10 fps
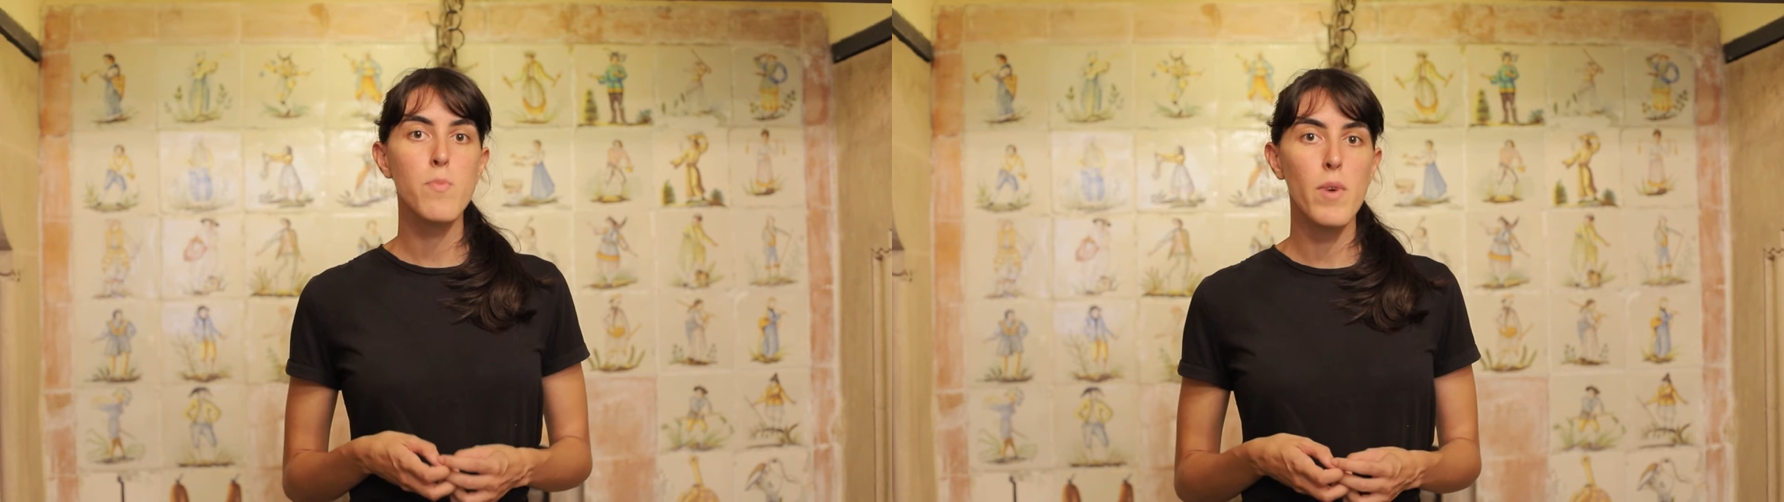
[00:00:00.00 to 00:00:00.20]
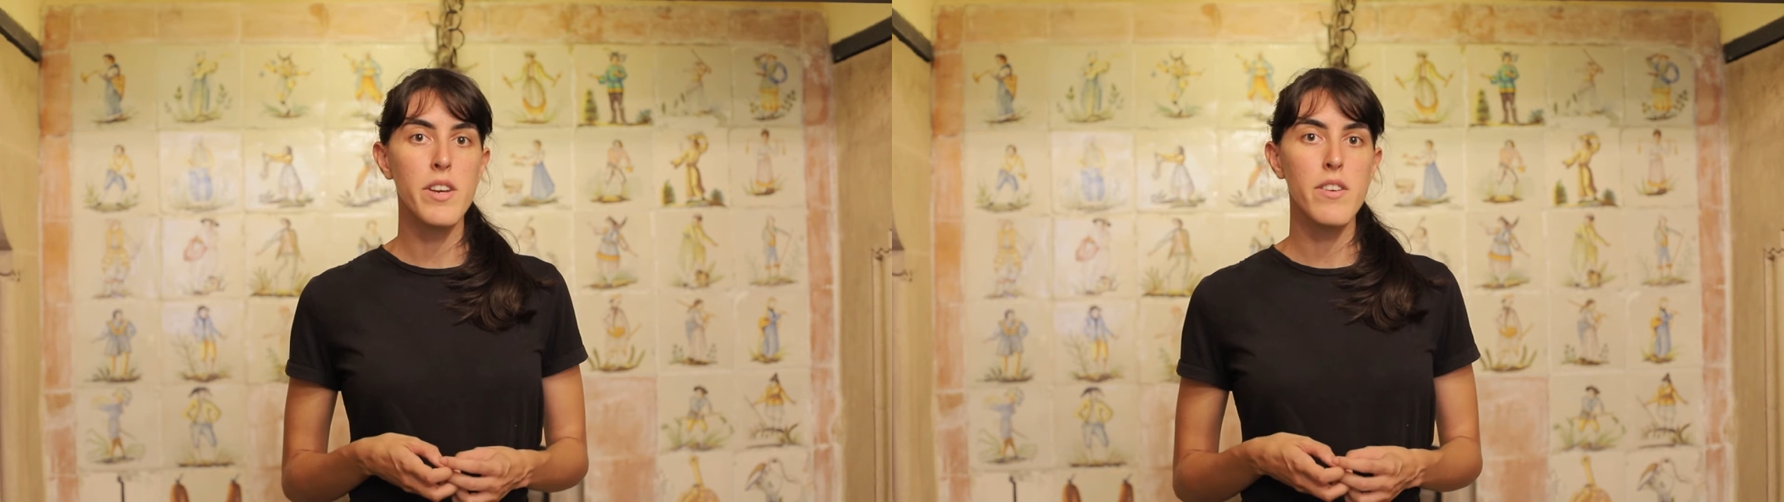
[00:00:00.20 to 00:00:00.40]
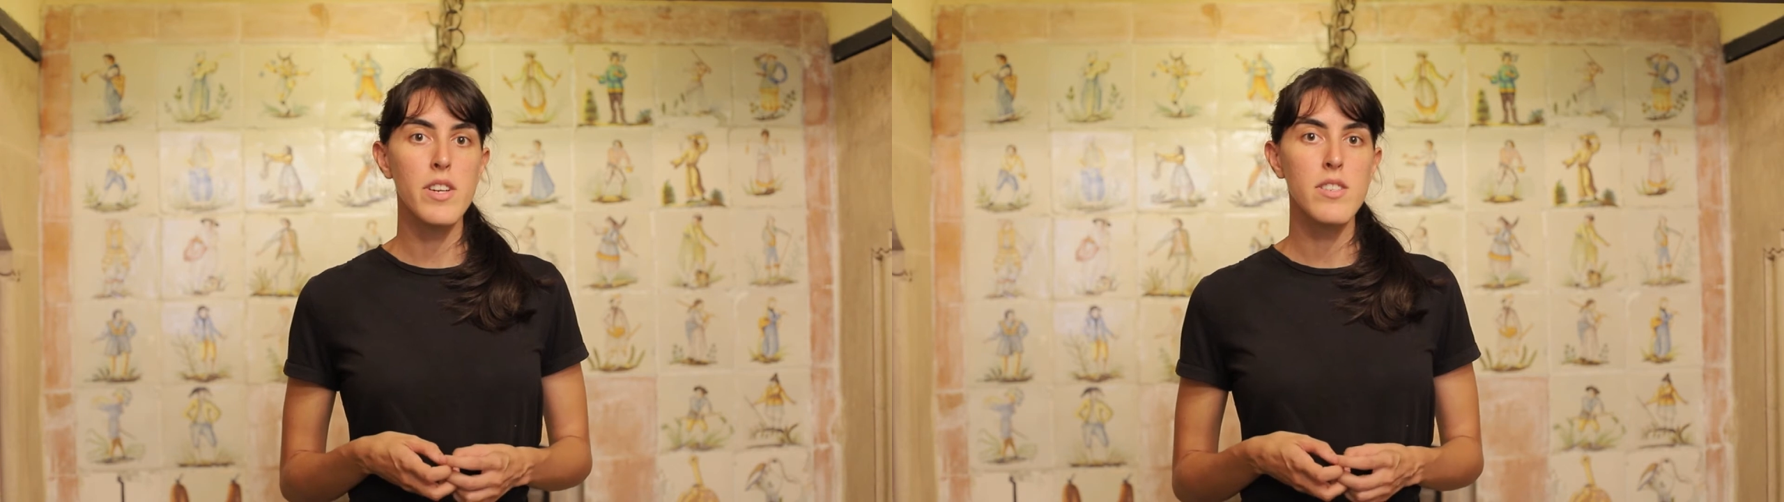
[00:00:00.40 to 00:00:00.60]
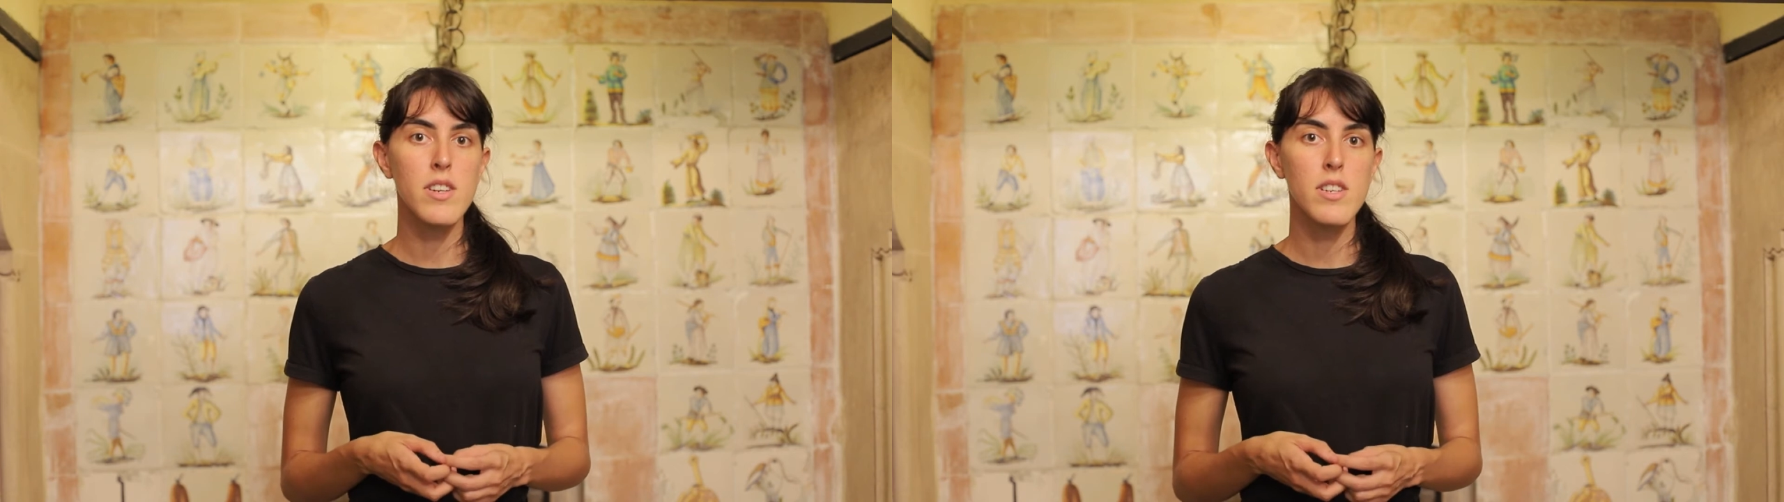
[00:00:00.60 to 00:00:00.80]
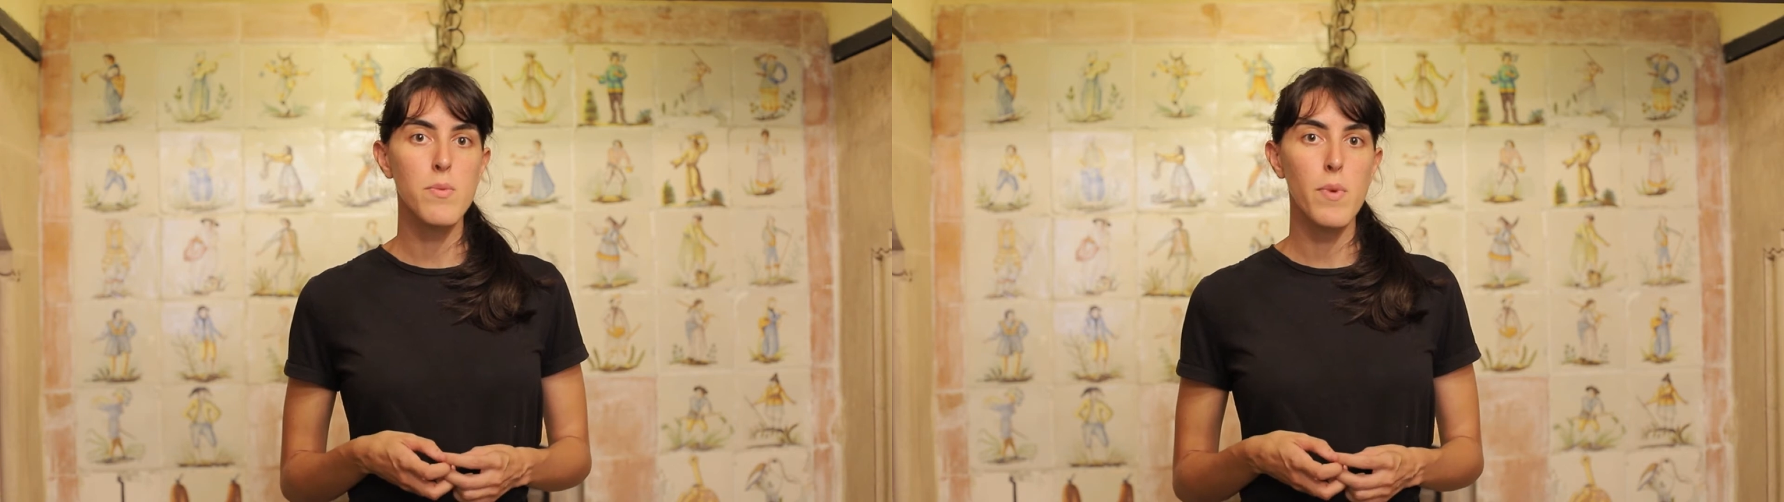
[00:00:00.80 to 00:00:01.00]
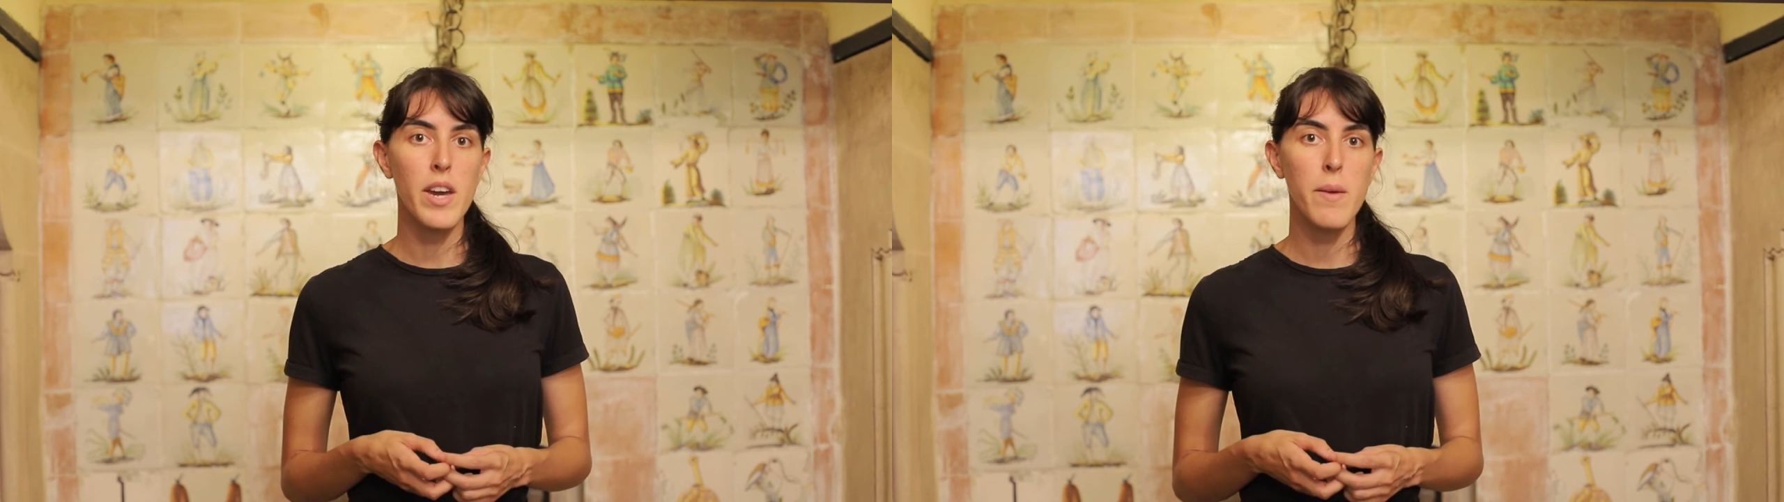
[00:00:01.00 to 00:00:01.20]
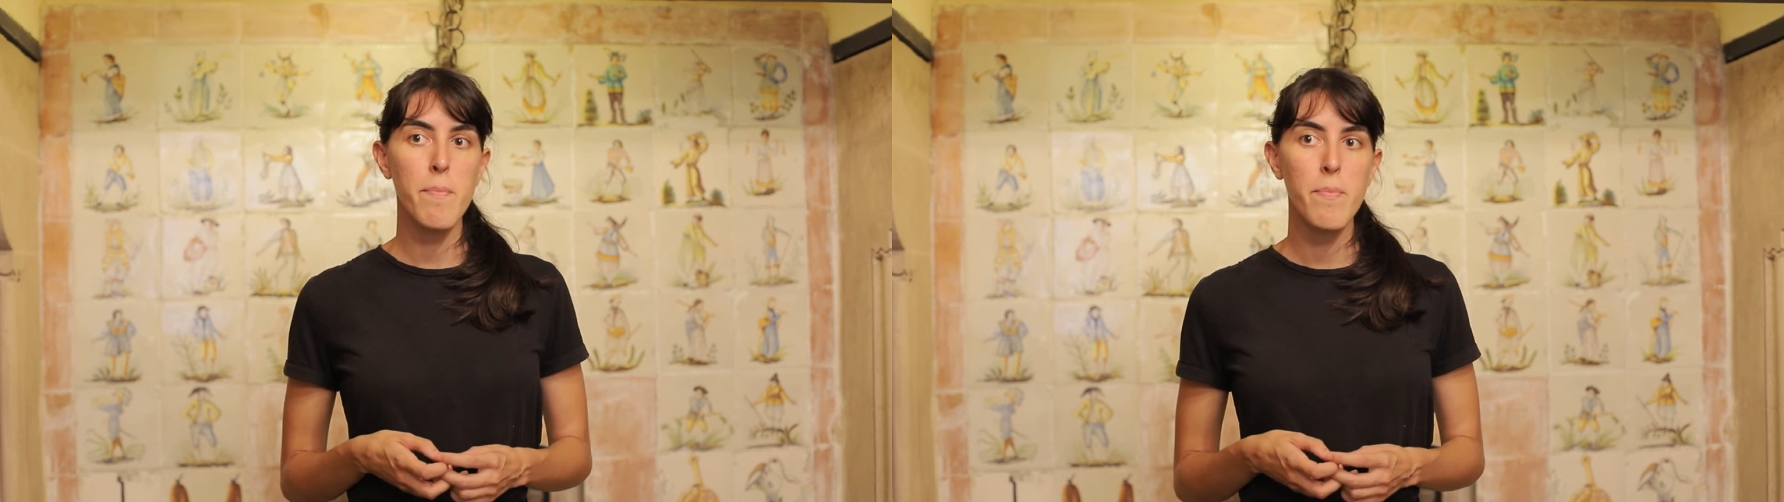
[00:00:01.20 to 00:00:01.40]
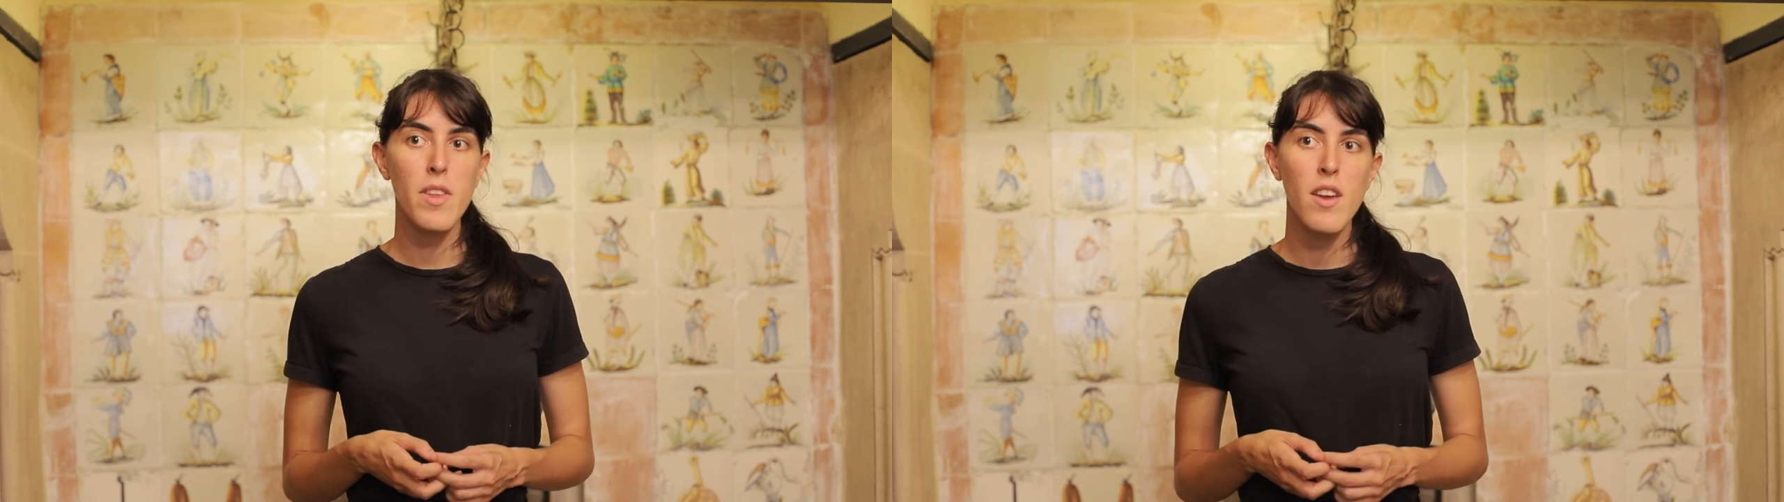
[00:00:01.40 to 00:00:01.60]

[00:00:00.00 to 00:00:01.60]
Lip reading: is wondrous in its way."